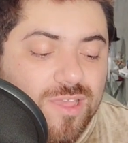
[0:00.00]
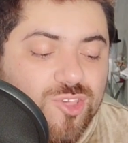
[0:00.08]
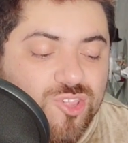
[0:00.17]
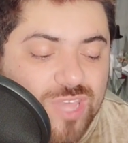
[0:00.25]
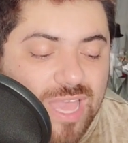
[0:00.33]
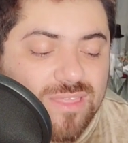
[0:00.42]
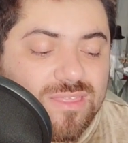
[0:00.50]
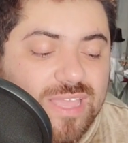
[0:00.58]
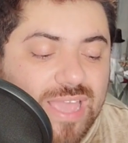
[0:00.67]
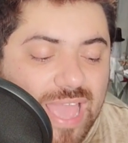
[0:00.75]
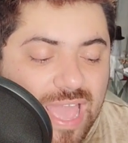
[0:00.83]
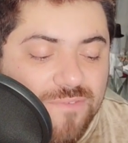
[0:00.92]
Shut
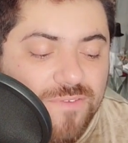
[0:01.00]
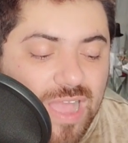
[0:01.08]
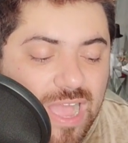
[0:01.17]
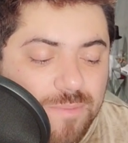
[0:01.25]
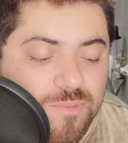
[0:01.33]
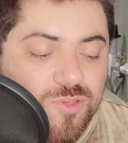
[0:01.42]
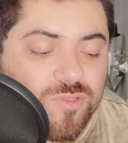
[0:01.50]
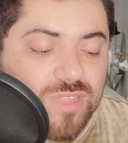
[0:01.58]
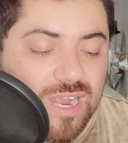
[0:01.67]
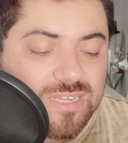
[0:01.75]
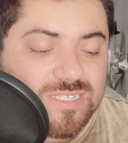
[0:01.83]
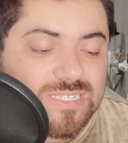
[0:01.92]
the F up, you
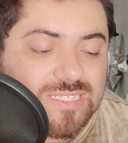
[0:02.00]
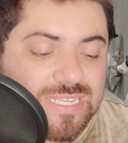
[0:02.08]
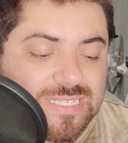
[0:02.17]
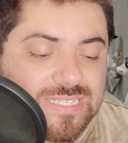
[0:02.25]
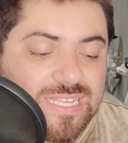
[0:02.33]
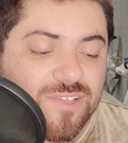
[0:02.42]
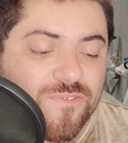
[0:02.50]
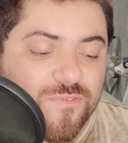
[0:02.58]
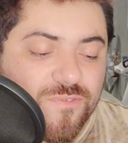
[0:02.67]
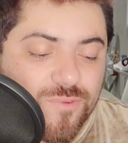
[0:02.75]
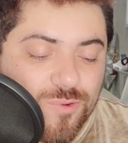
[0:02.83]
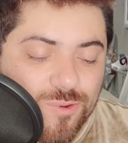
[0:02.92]
narcissistic
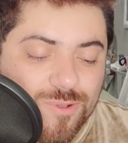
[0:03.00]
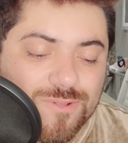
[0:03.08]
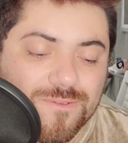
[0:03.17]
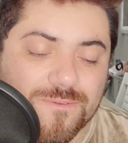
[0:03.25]
fool.